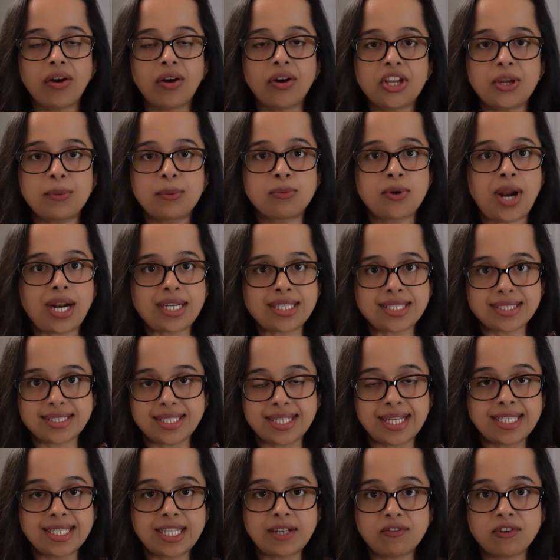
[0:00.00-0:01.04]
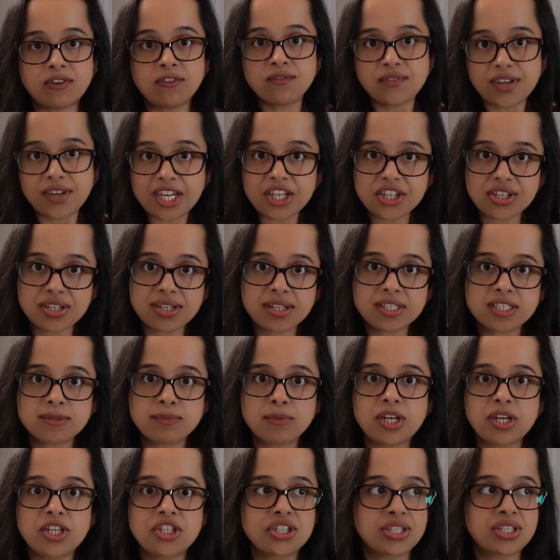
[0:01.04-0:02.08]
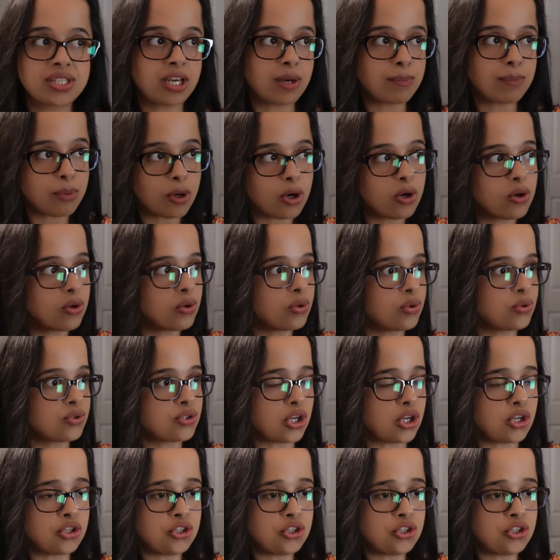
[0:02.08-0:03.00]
Are you practicing a different facial expression, a pose, a